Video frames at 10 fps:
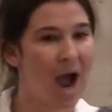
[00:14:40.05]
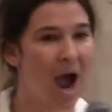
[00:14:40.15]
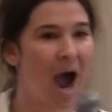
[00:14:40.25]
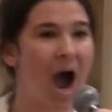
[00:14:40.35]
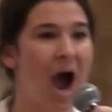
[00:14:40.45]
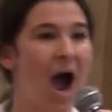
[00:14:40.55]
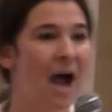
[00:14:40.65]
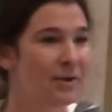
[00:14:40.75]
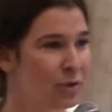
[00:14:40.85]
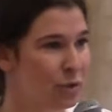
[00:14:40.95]

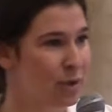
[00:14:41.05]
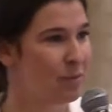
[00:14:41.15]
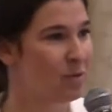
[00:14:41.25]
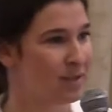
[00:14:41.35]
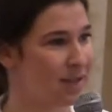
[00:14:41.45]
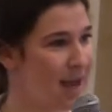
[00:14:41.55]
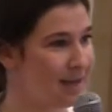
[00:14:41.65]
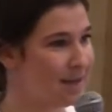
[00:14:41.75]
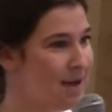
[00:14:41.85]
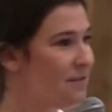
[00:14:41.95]

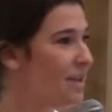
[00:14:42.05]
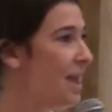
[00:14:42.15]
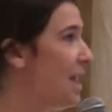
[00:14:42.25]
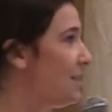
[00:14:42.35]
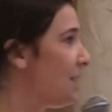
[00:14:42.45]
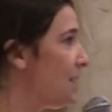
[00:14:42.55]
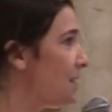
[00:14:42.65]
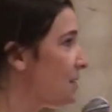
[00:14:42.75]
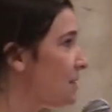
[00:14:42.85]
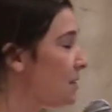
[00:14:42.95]
100% of the
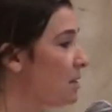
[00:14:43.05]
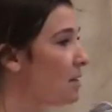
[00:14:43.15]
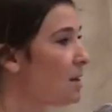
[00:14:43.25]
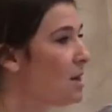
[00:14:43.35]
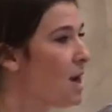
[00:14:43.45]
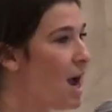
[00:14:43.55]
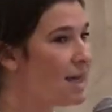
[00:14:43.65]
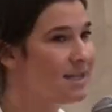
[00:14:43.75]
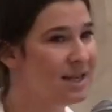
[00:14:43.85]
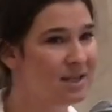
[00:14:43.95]
cases
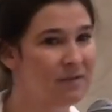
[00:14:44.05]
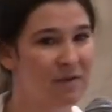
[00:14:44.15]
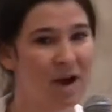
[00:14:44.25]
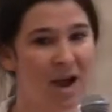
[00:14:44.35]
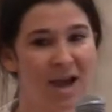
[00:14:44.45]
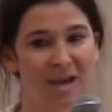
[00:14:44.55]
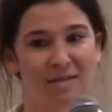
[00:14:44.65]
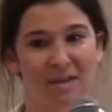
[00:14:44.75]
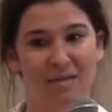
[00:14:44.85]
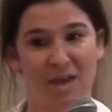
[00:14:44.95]
identify
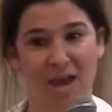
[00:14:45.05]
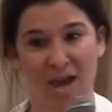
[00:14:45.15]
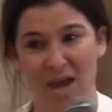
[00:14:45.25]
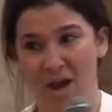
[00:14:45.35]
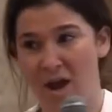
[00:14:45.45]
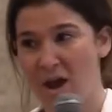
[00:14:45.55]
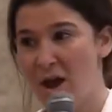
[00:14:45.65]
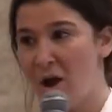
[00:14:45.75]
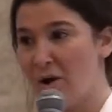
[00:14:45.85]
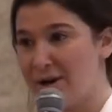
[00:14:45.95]
that they
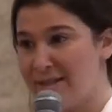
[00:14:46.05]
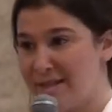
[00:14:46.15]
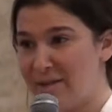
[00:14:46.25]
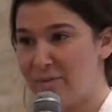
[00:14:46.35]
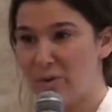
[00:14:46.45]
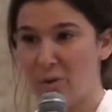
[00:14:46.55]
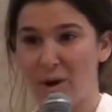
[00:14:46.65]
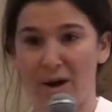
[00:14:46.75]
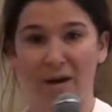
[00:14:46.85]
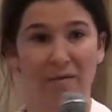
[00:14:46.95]
are in some
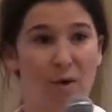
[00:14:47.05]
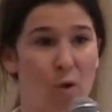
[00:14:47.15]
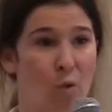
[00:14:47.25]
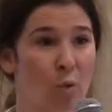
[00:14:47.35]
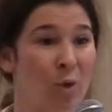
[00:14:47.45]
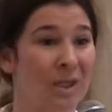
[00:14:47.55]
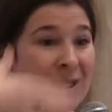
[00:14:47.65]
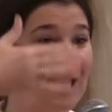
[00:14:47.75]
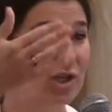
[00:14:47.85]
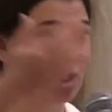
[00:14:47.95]
sort of
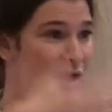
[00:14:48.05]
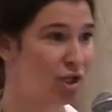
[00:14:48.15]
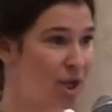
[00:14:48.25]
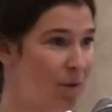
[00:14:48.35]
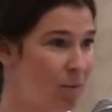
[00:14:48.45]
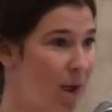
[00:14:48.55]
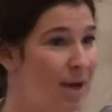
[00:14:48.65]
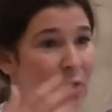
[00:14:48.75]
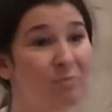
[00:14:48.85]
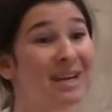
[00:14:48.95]
relationship.
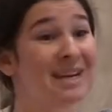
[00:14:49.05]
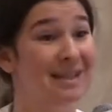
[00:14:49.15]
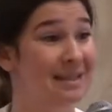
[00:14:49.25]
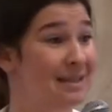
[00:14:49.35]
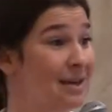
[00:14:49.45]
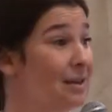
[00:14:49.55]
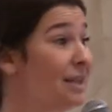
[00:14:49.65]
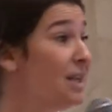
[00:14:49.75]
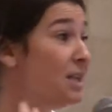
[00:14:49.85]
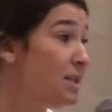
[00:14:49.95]
I don't mean
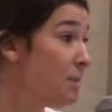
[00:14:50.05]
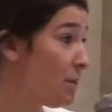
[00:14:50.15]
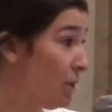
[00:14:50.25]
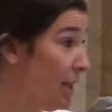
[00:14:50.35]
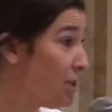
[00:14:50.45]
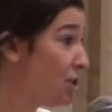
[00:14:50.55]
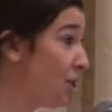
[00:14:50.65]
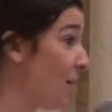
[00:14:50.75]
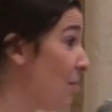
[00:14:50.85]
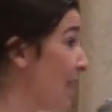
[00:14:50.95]
necessarily intimate
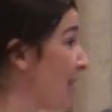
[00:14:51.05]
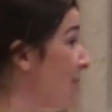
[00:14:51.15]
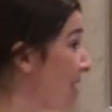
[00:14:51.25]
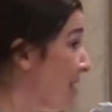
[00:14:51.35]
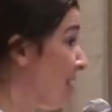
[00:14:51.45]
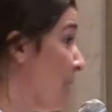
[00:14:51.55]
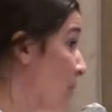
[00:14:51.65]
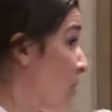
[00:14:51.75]
relationship, but I mean some